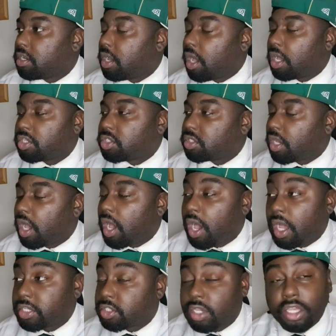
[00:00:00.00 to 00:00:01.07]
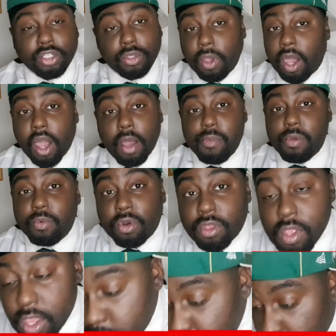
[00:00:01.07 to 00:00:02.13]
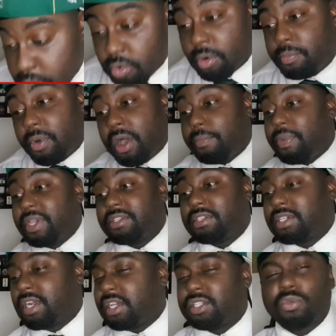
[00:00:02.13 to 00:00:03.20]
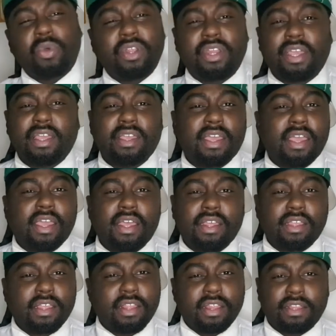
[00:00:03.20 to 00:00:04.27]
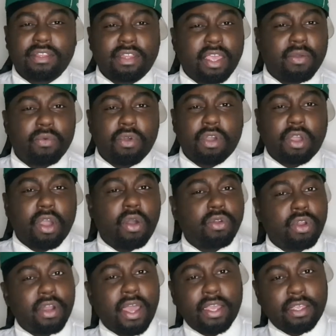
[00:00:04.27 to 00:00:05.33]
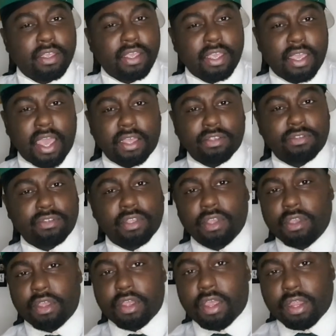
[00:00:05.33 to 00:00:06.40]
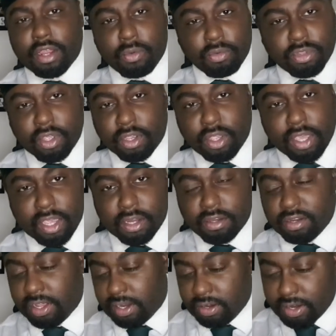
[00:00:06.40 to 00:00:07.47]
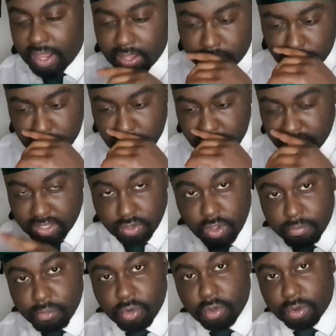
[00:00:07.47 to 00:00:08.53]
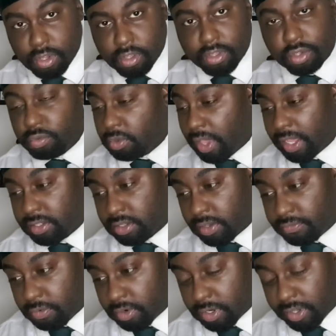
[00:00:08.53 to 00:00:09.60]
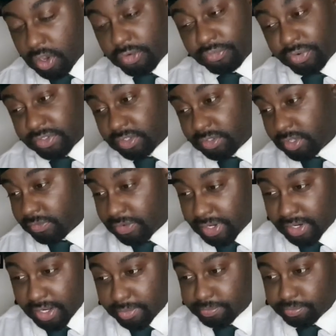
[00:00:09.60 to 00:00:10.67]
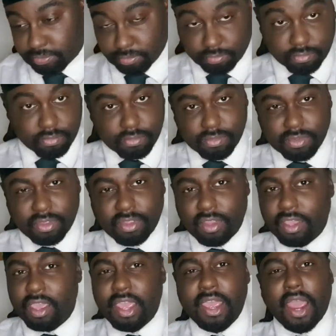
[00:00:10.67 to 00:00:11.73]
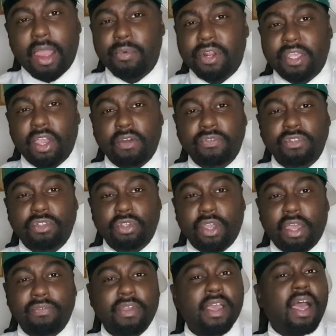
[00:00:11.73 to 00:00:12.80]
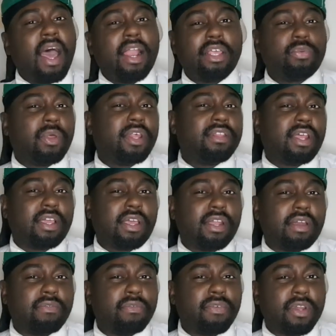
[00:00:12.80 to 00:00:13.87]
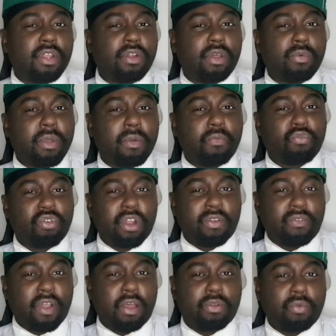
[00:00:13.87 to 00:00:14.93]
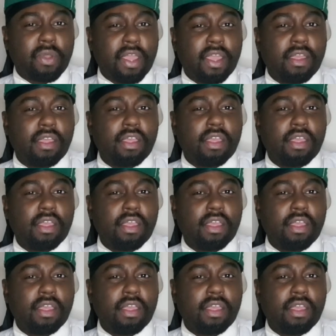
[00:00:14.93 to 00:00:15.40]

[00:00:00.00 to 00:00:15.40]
I can't remember, but basically, I swear they were going on, like, it was a kid, and he's like, going like he's got more, had different girlfriends and stuff like that. How many girlfriends do you have? And I swear there's, like, another video that went around where,